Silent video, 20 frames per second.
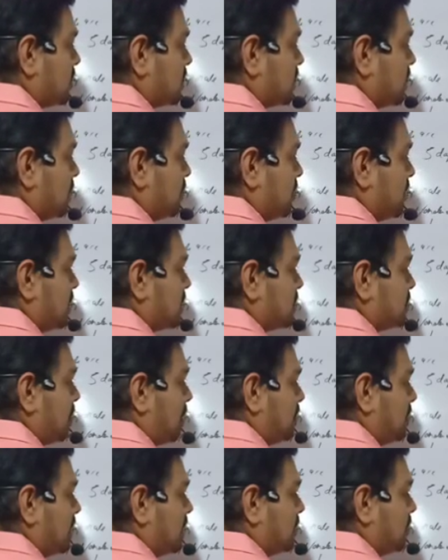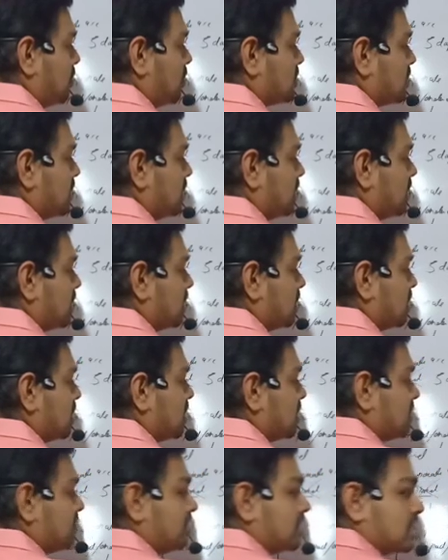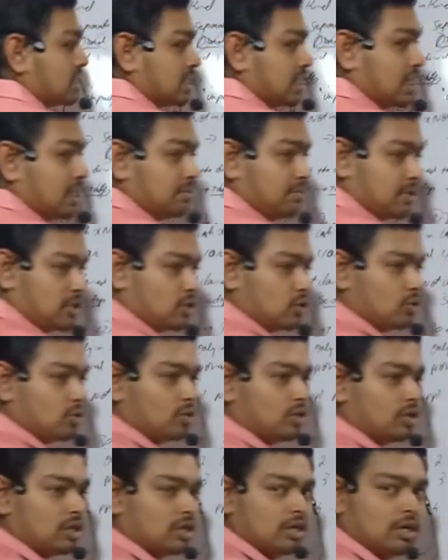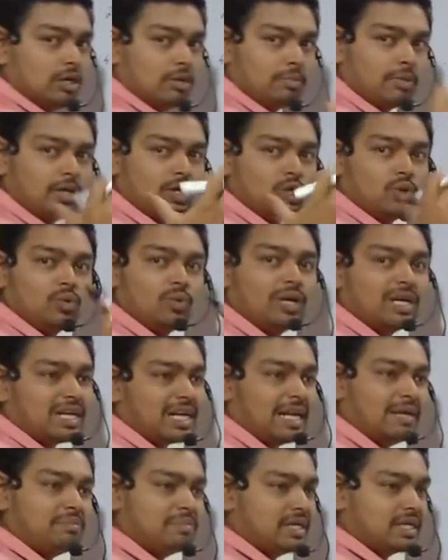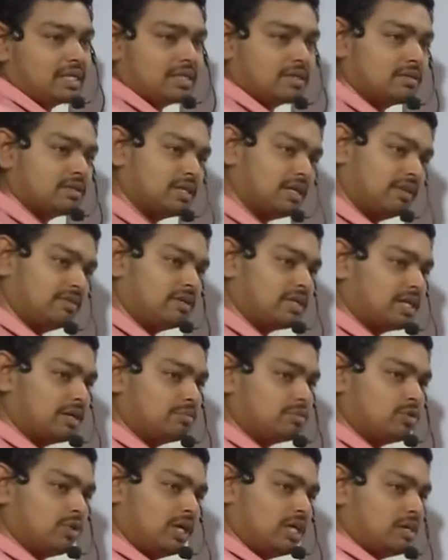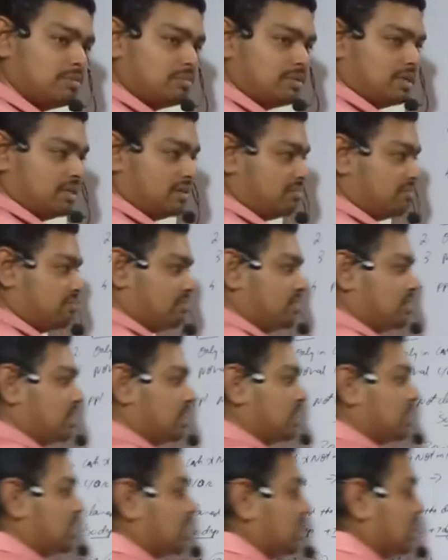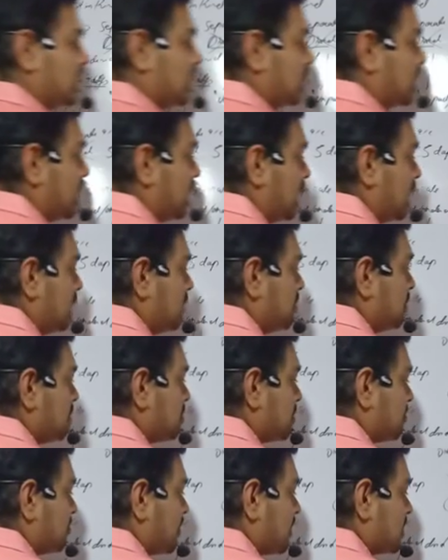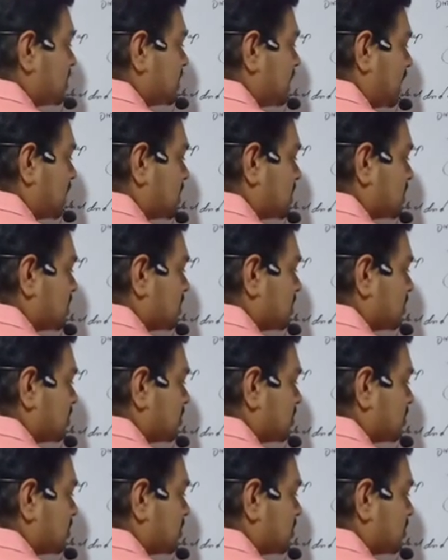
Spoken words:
that means public deposit which is getting matured but no one claimed it, it will come to IEPF. Redeemed preference shares